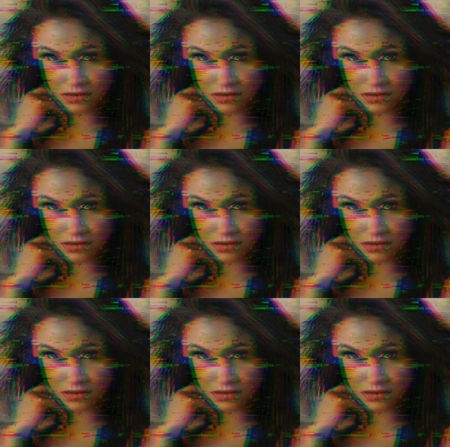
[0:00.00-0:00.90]

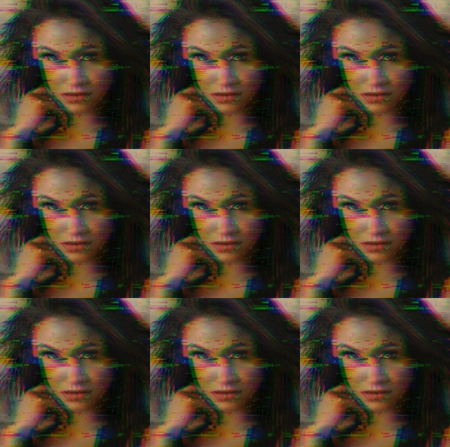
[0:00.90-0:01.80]

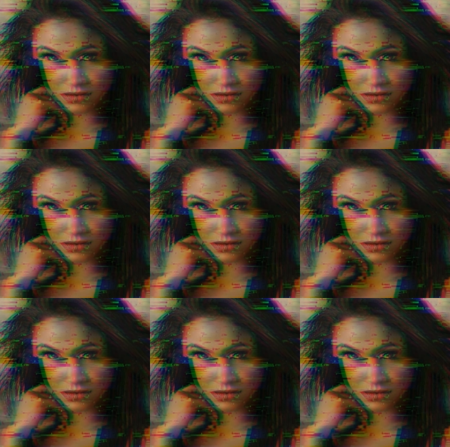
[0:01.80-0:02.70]

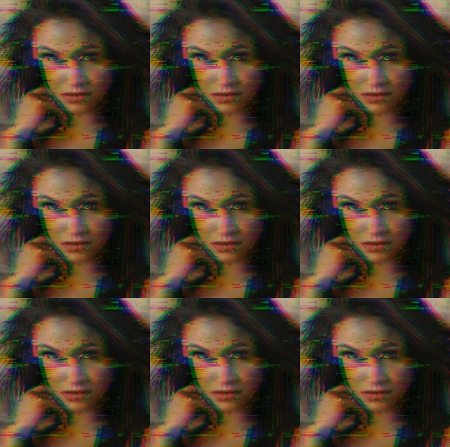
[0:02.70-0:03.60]

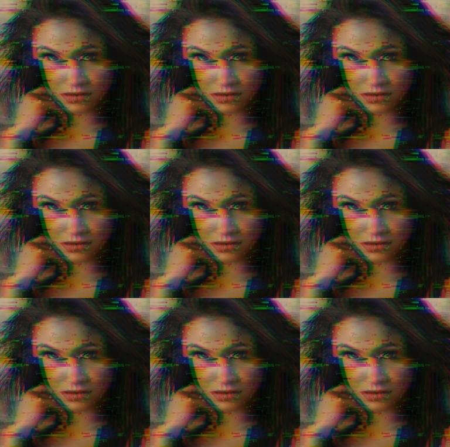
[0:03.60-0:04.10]
Nobody speaks.